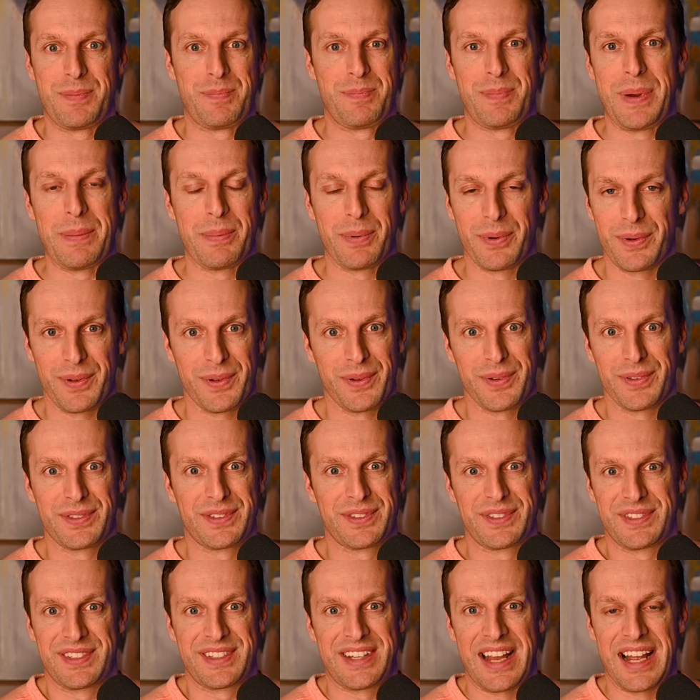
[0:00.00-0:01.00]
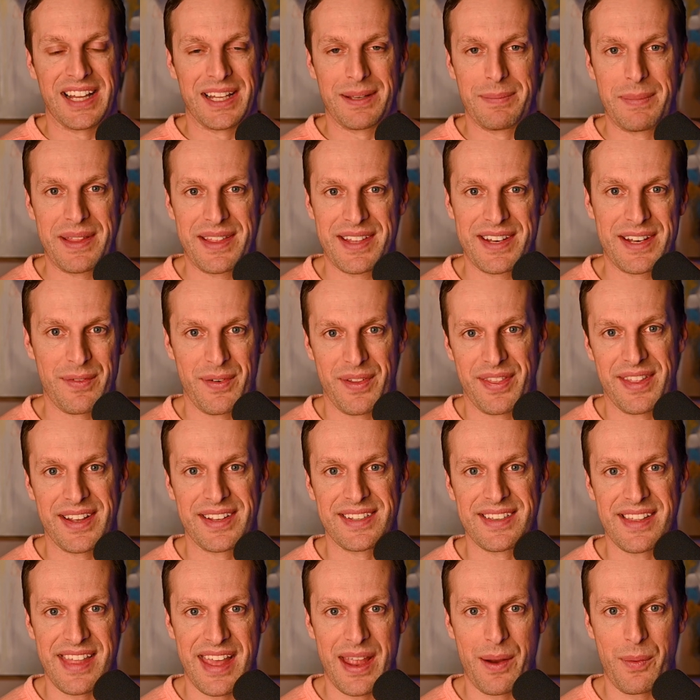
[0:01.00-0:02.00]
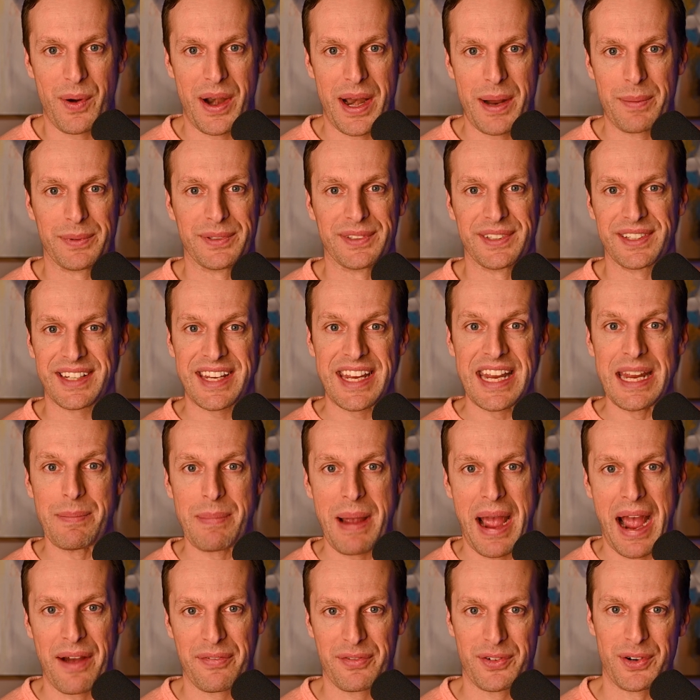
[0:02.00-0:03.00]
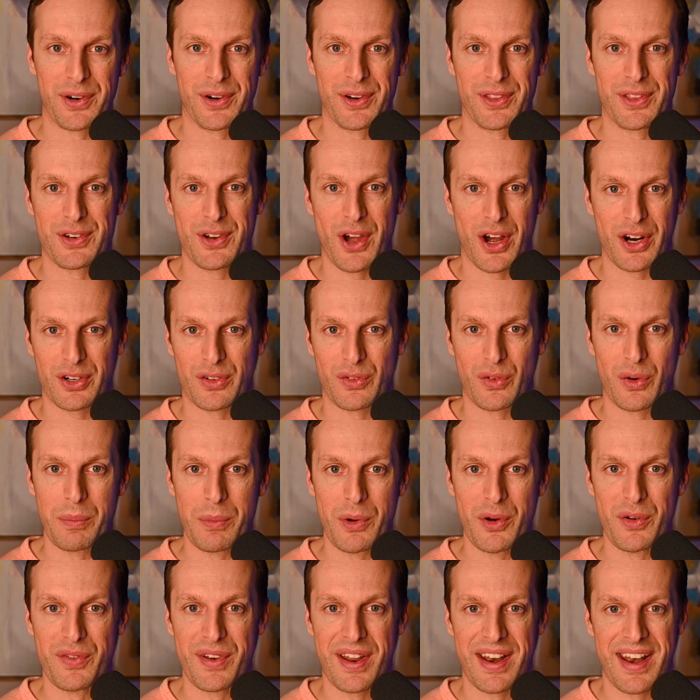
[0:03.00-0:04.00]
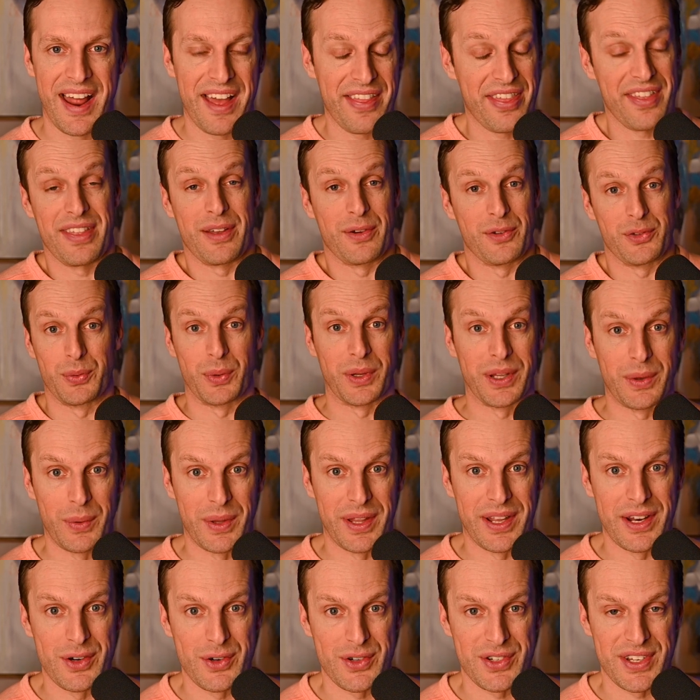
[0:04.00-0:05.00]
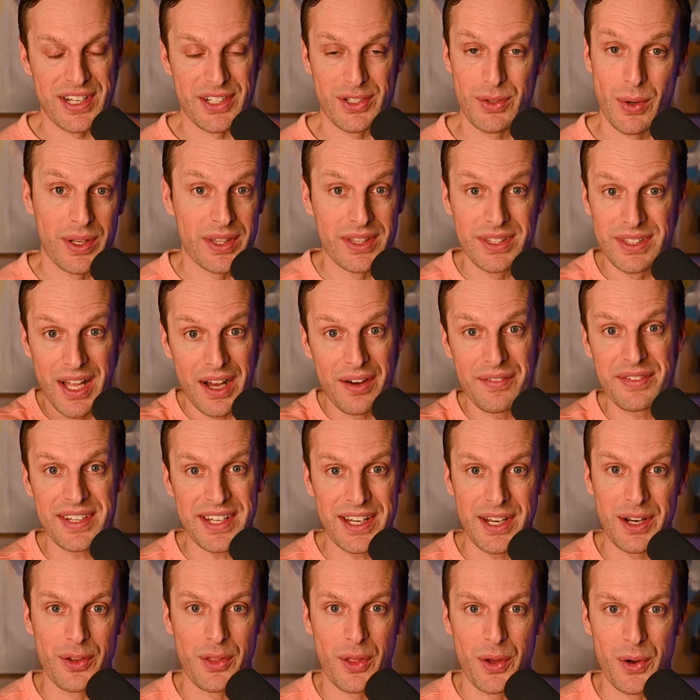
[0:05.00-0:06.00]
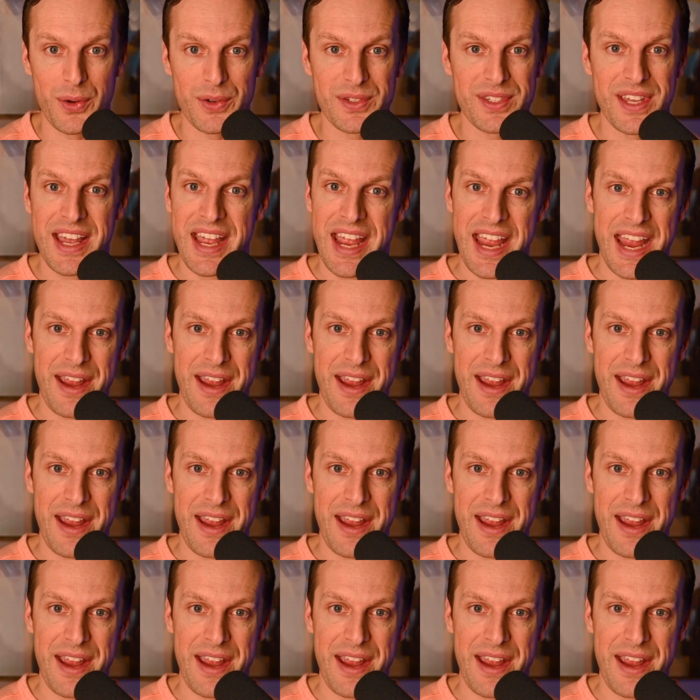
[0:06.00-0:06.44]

people telling me the different things that they were able to keep after the doctor removed it. And I thought that was really, really interesting. So I'd love to hear those.